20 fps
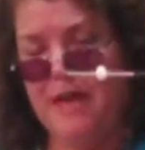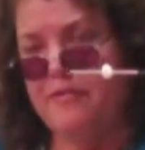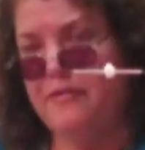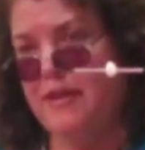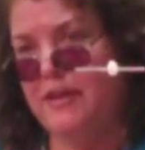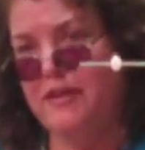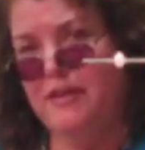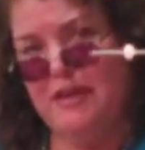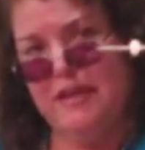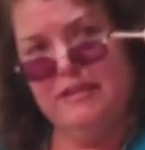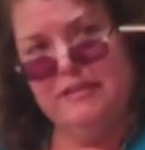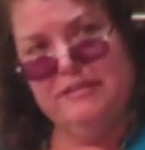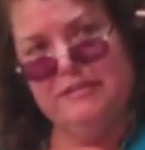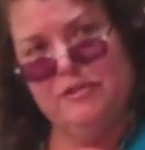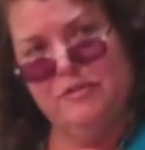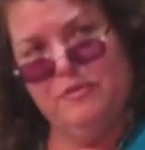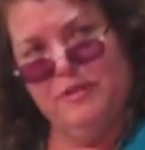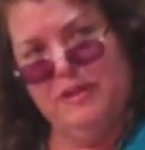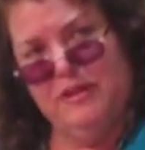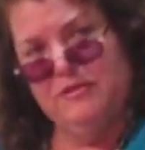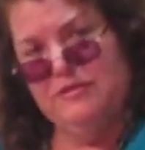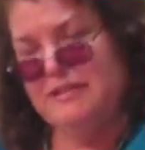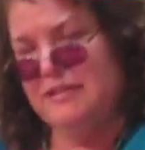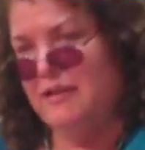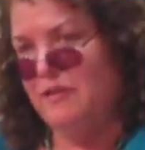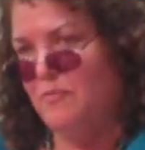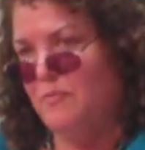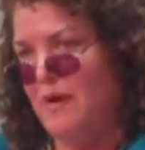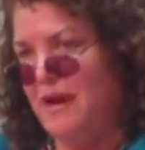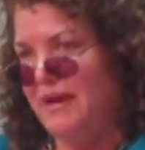And so here's
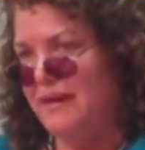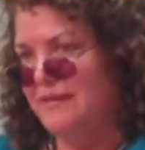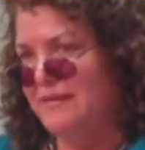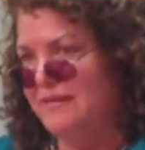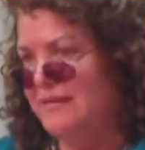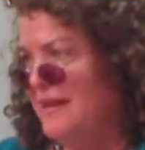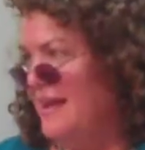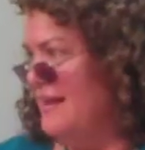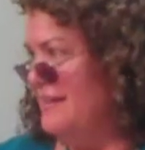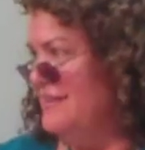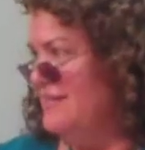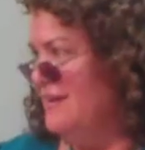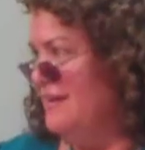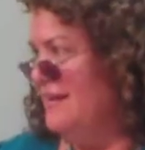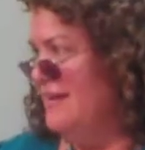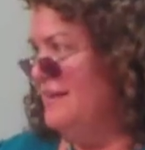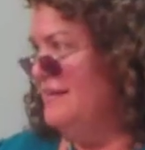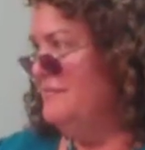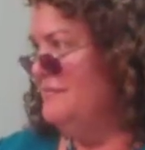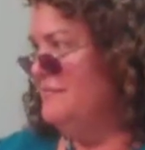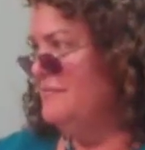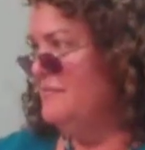little white dots on it.